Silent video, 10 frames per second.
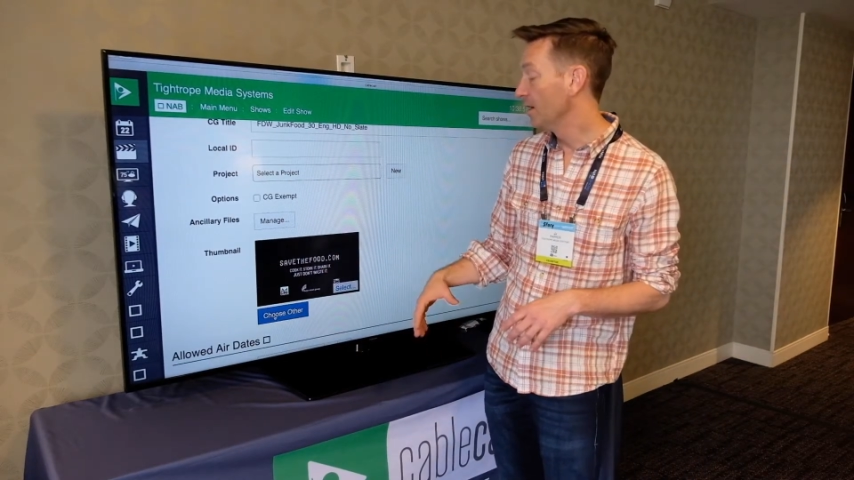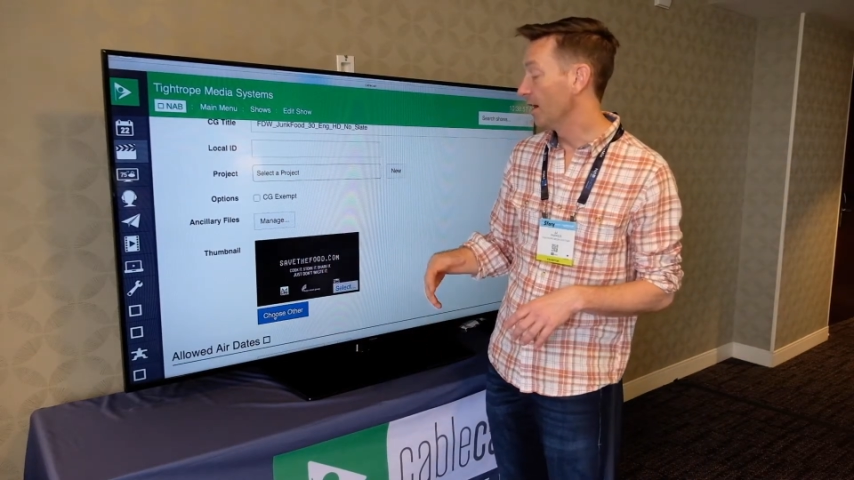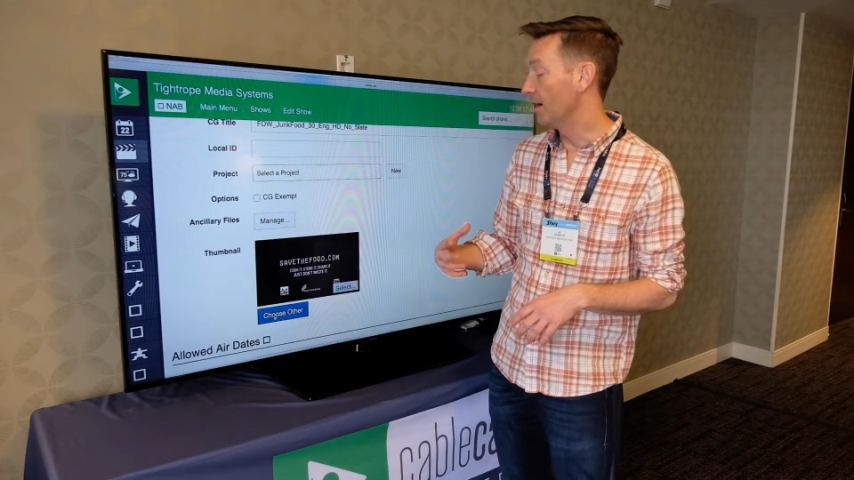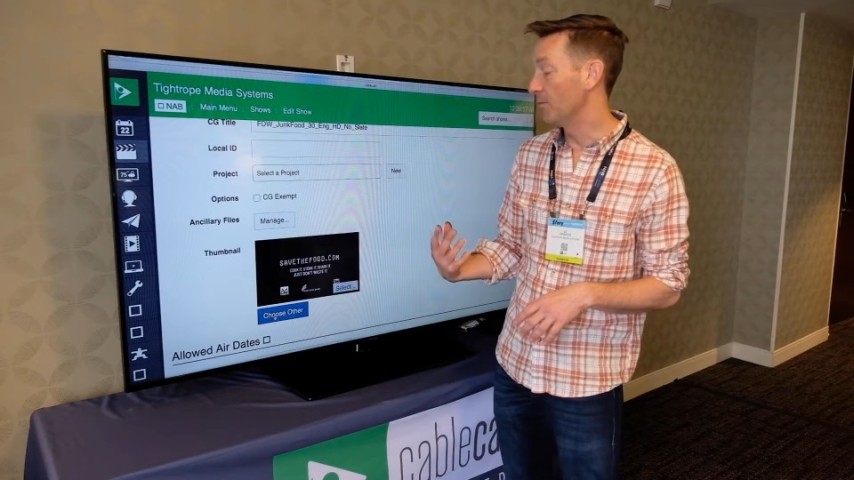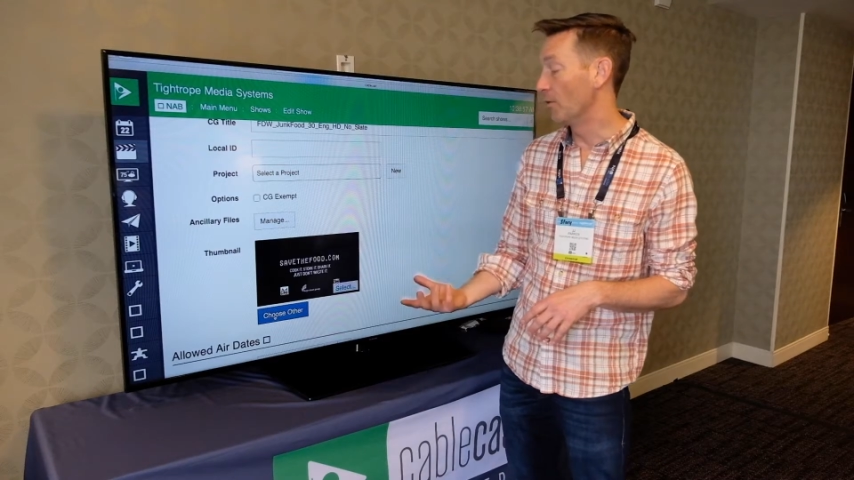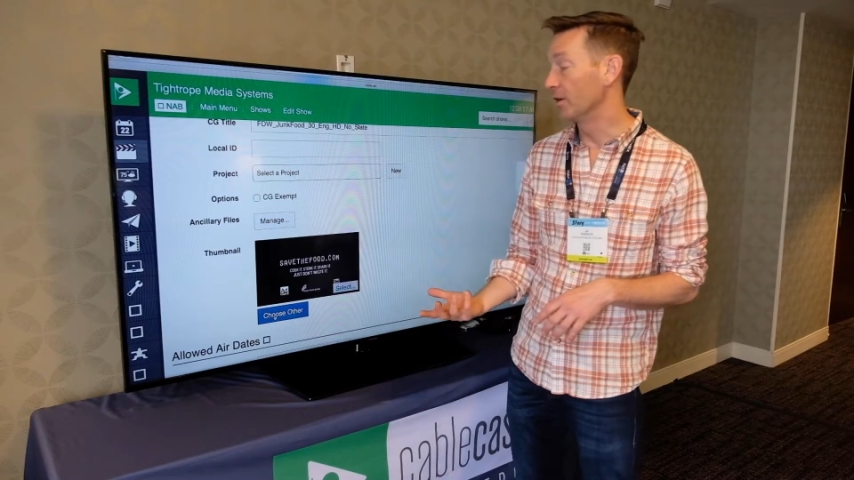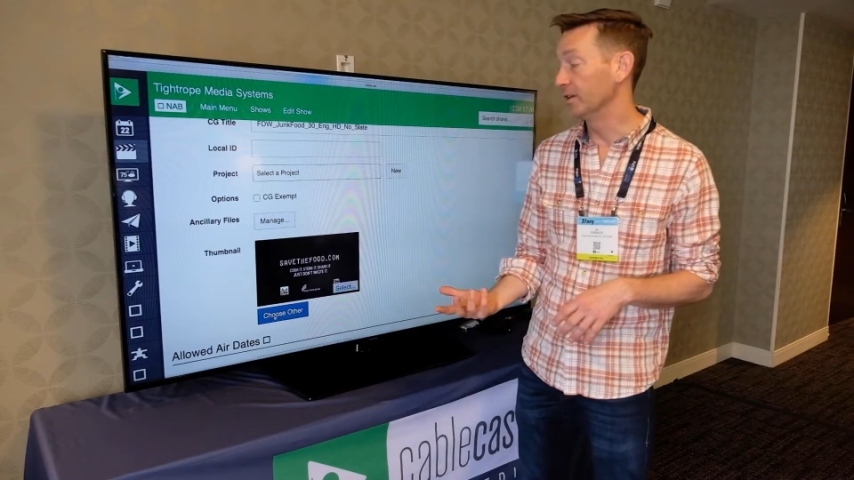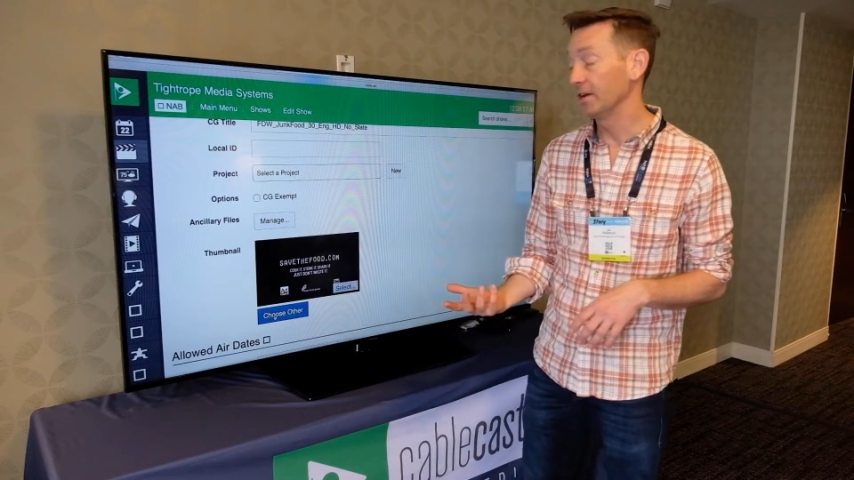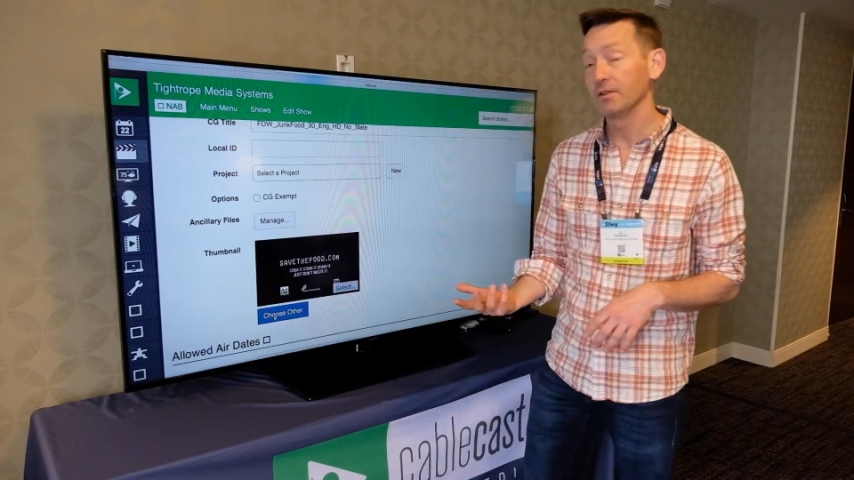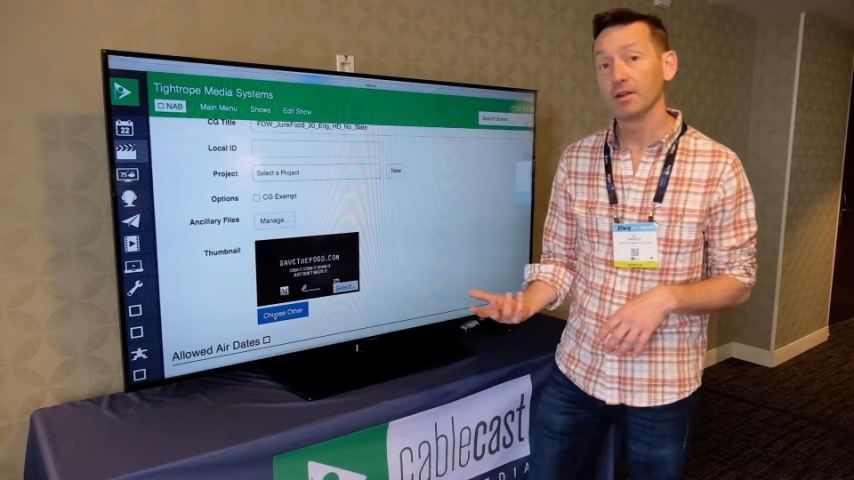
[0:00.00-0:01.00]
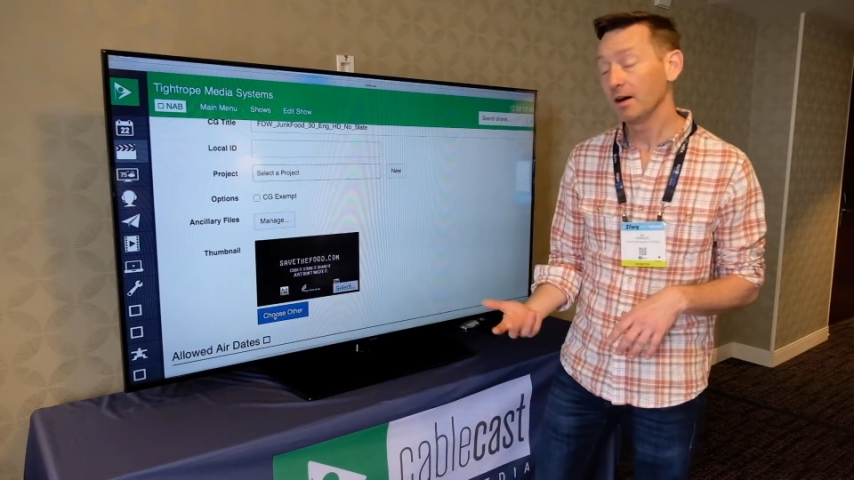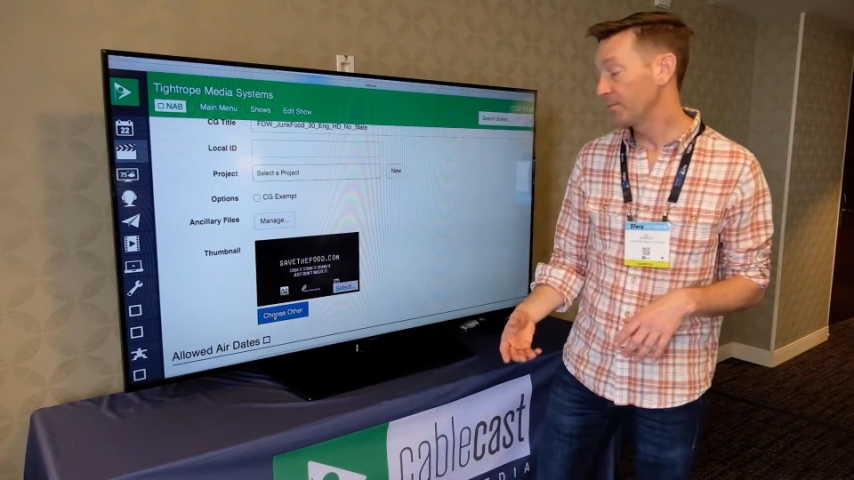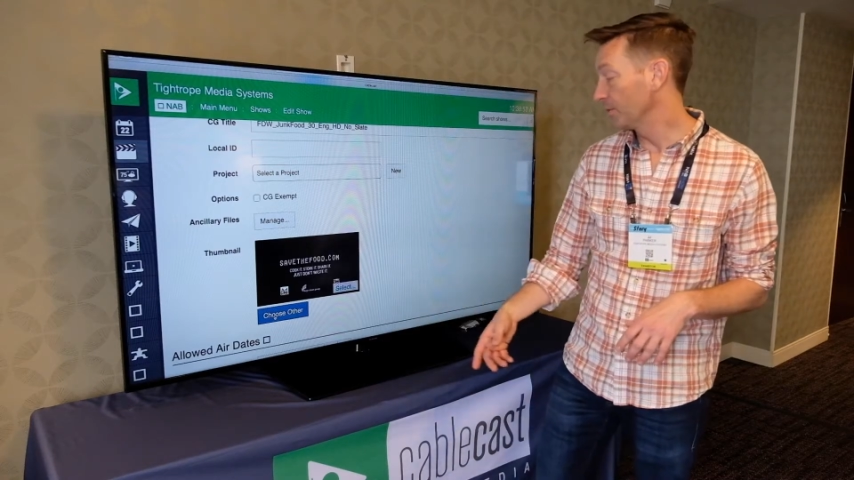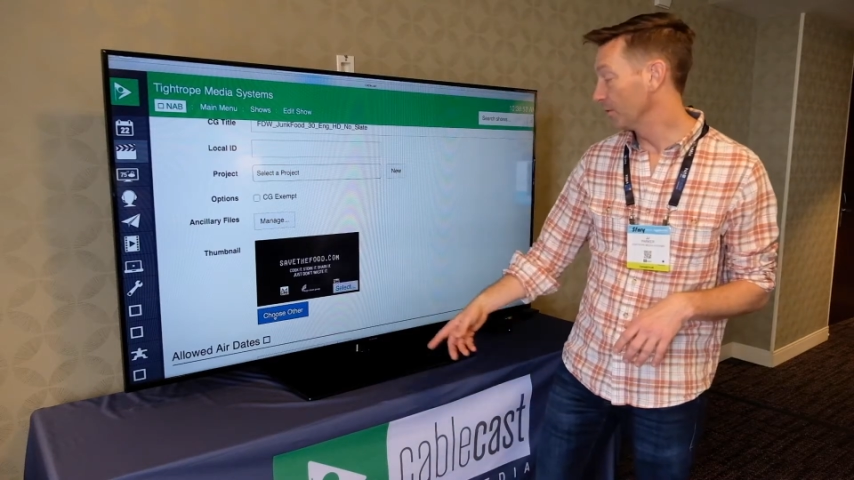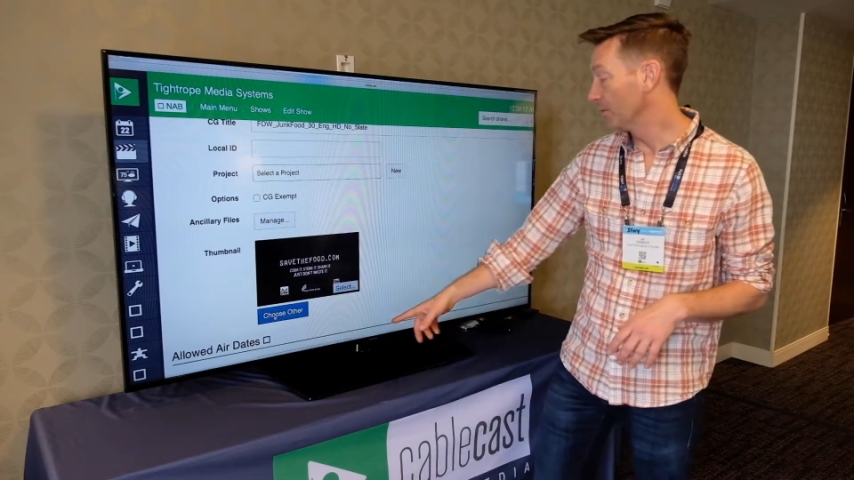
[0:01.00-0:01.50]
or allowed you to
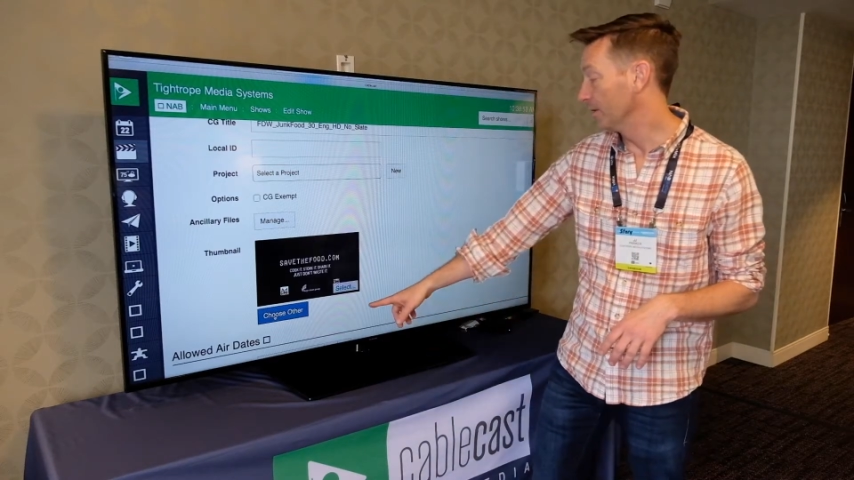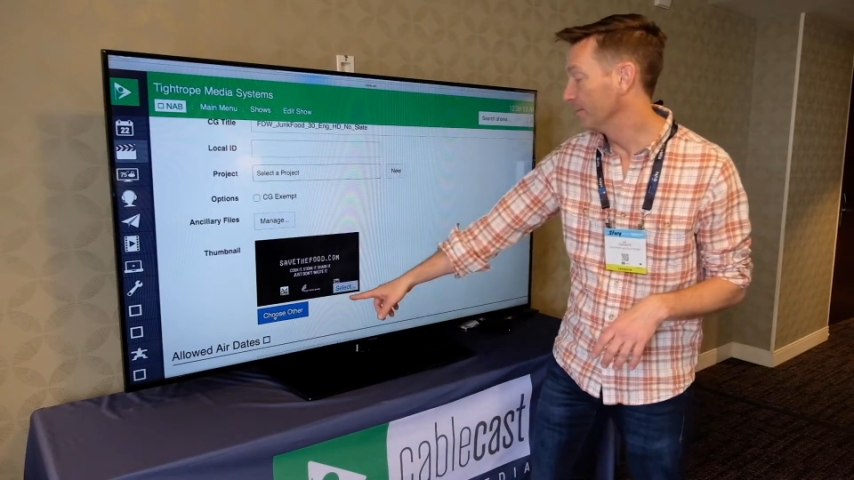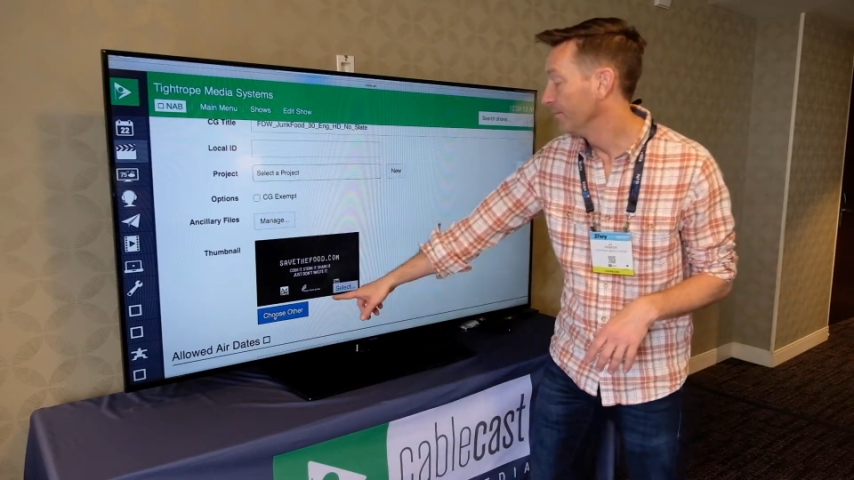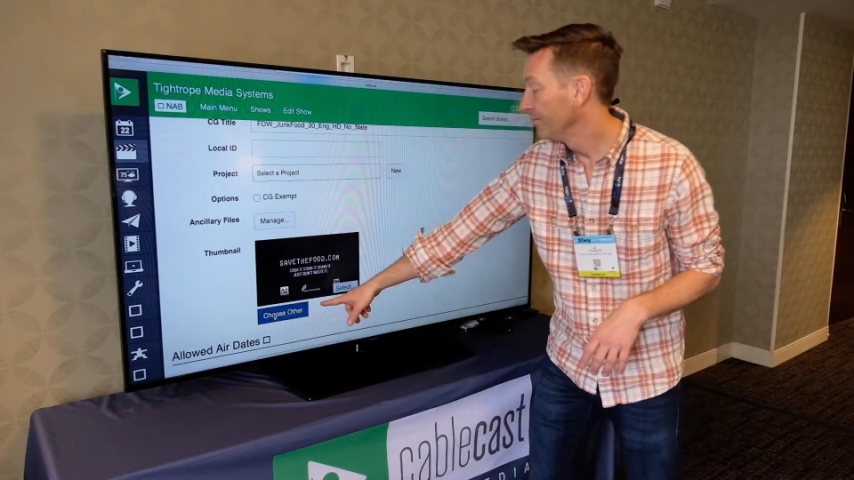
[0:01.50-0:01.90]
upload one.